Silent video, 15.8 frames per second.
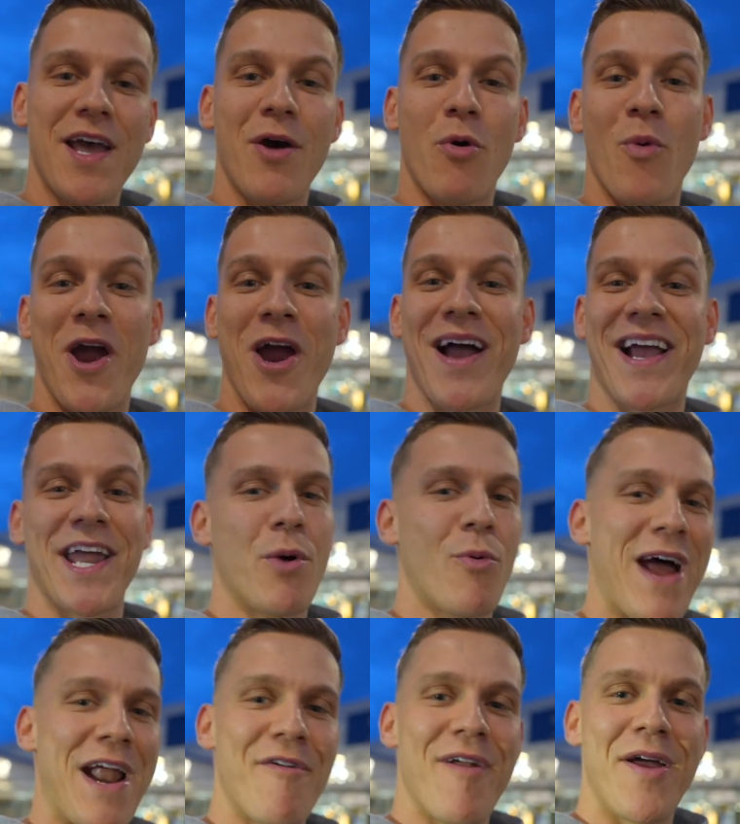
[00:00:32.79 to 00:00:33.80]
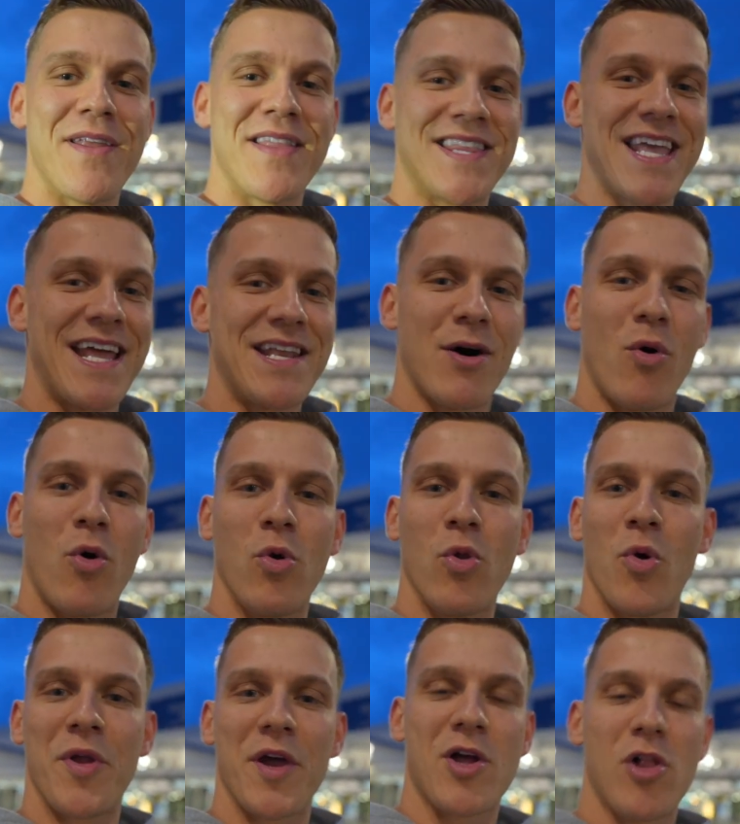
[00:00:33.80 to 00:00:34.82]
where I kind of went around and did a whole
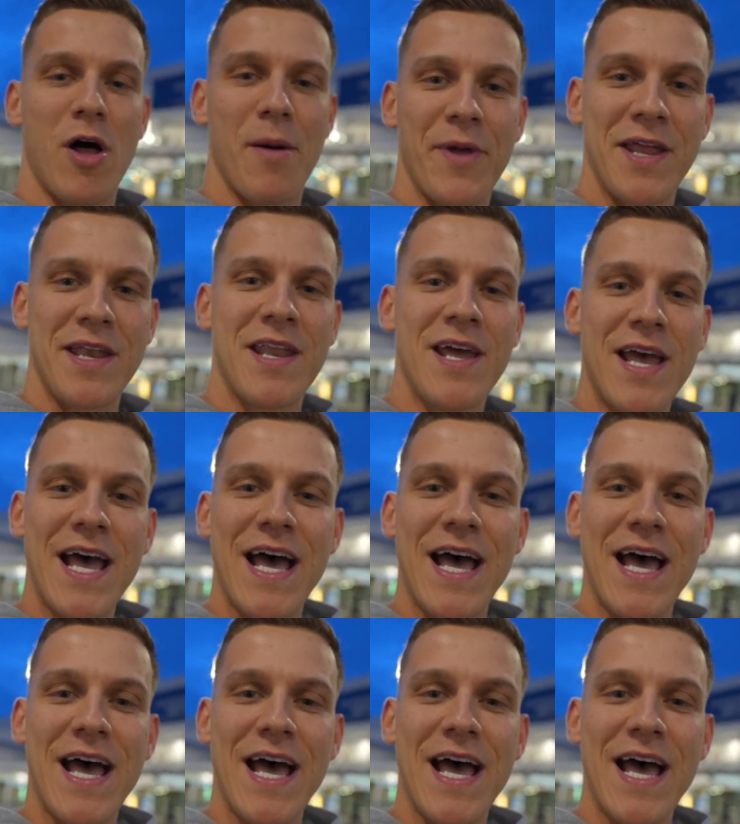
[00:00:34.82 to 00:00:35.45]
load of clubbing,